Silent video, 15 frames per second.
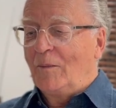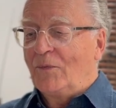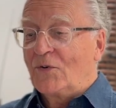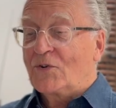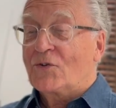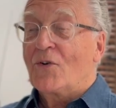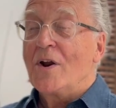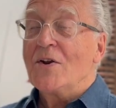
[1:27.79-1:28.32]

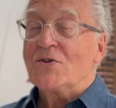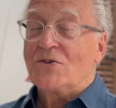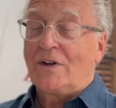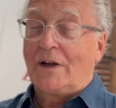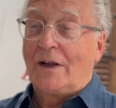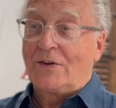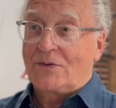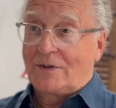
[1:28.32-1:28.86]
strange thing
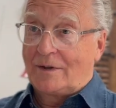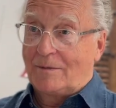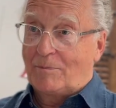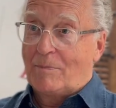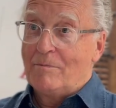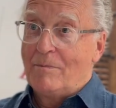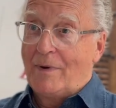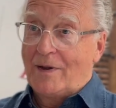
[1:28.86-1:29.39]
is, and
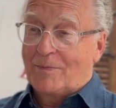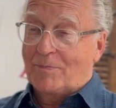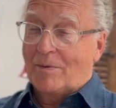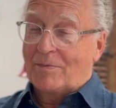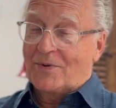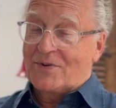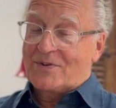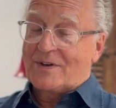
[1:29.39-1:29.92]
it's
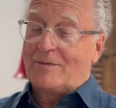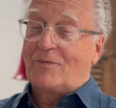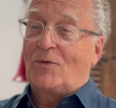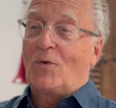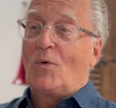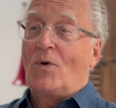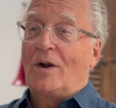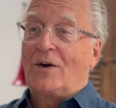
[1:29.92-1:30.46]
probably the same for
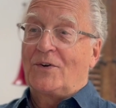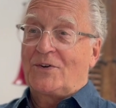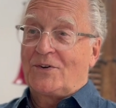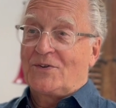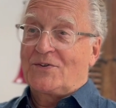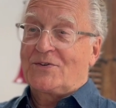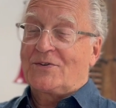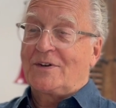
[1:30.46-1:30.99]
all
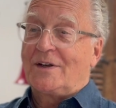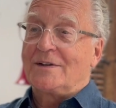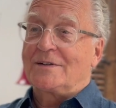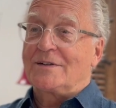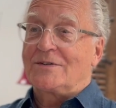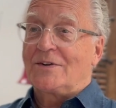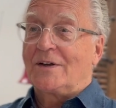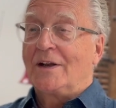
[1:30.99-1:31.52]
artists,
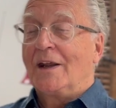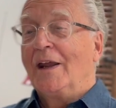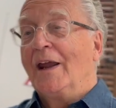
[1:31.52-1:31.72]
is that